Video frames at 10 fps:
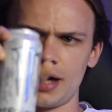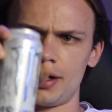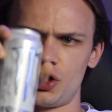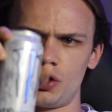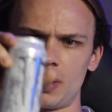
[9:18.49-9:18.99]

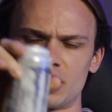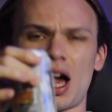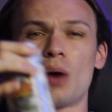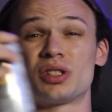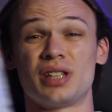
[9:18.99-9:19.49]
Energy
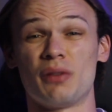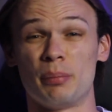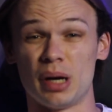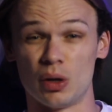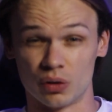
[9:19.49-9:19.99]
drinks. I was never
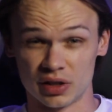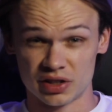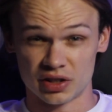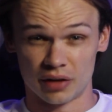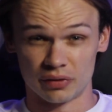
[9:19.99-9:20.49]
big on
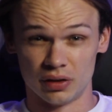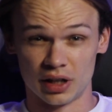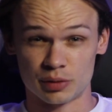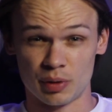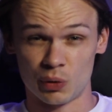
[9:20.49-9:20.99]
these stuff.
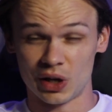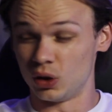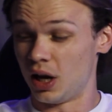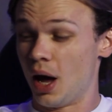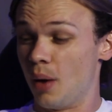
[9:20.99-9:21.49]
Let's be real.